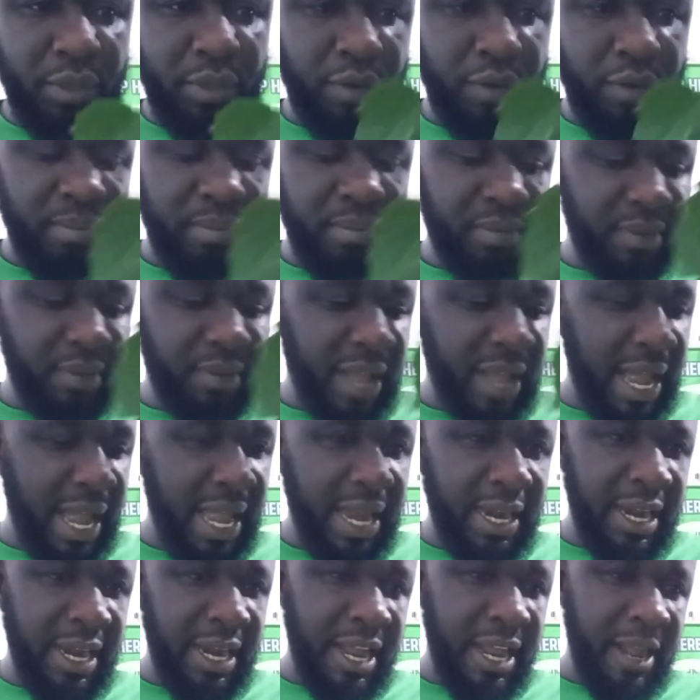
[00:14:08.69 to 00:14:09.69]
From
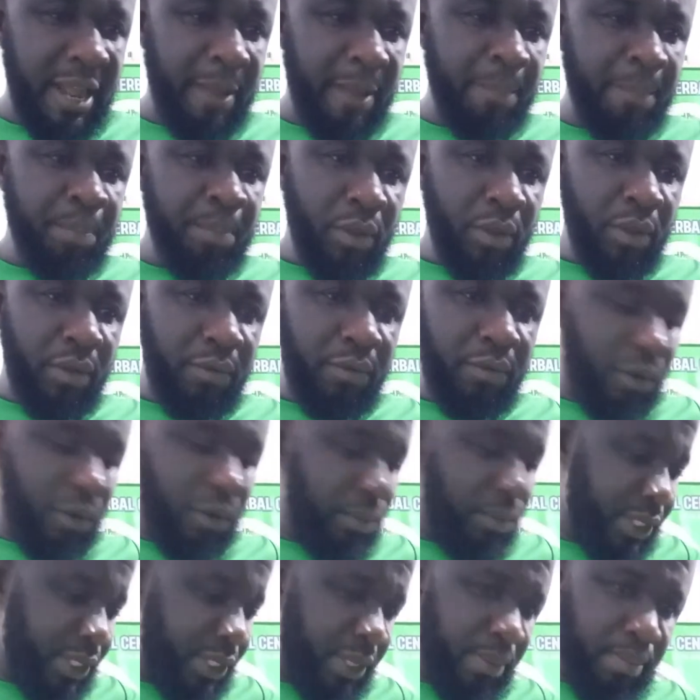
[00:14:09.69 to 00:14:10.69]
Guyana,
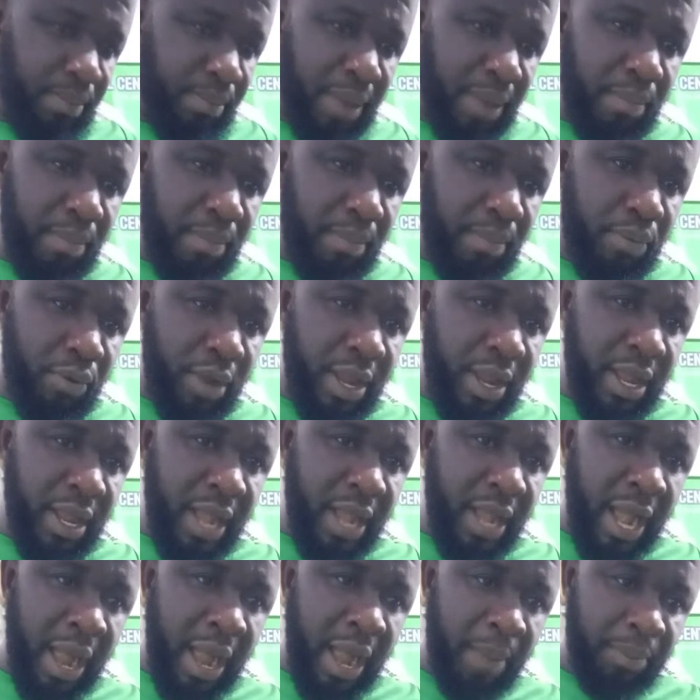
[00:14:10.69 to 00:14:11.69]
from Zimbabwe,
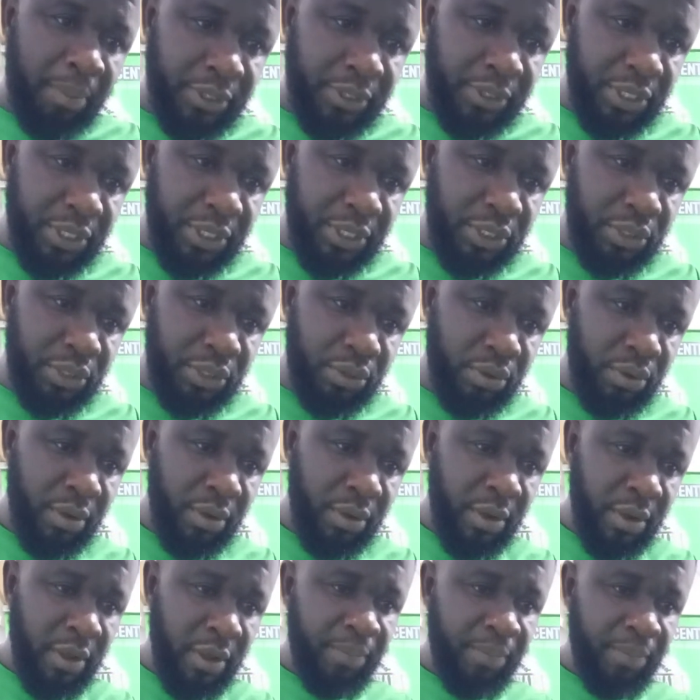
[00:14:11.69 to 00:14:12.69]
I appreciate you.
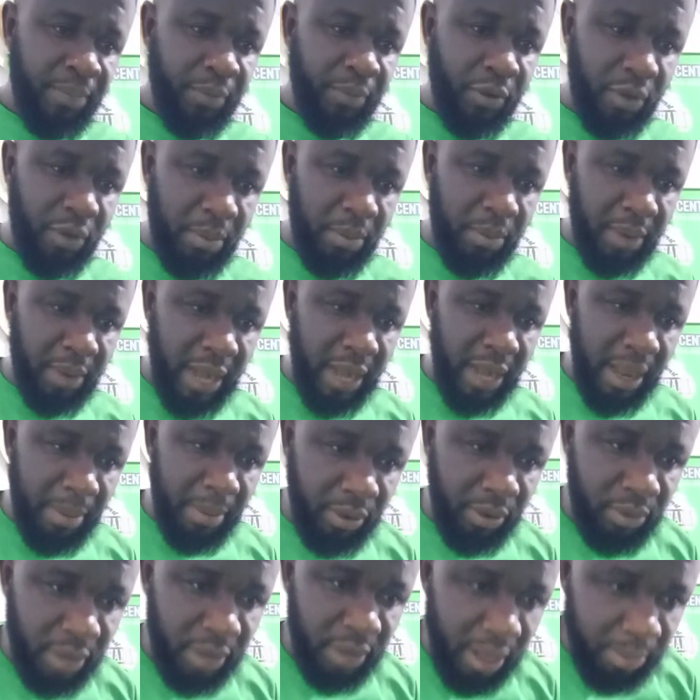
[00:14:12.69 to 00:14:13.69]
From
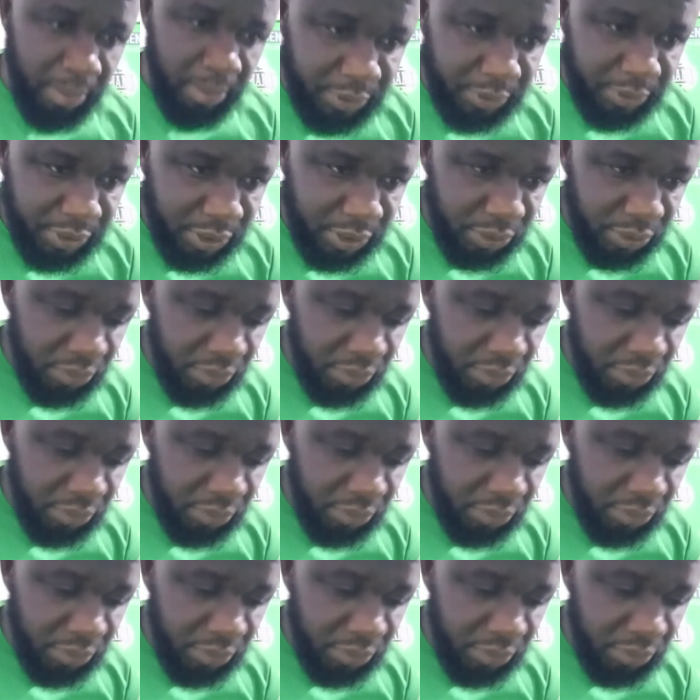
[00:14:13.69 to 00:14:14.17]
Cameroon, I appreciate you.